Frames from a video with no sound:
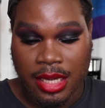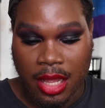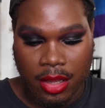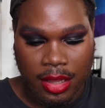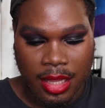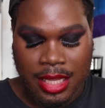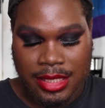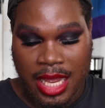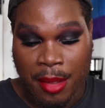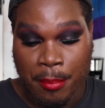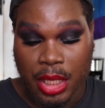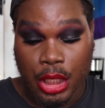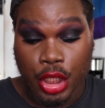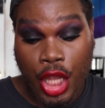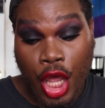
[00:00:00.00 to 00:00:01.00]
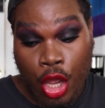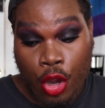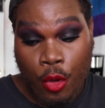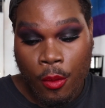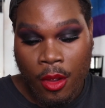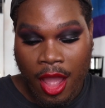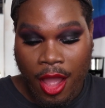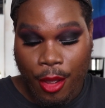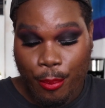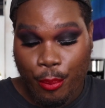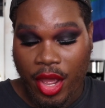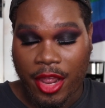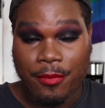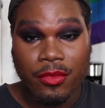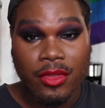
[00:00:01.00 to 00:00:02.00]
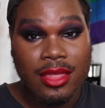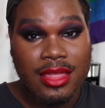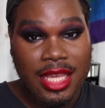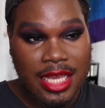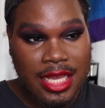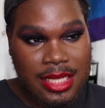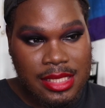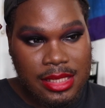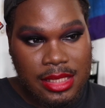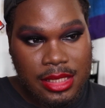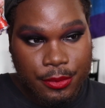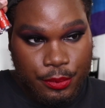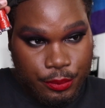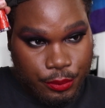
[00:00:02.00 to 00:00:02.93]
I'll link it down below. But these,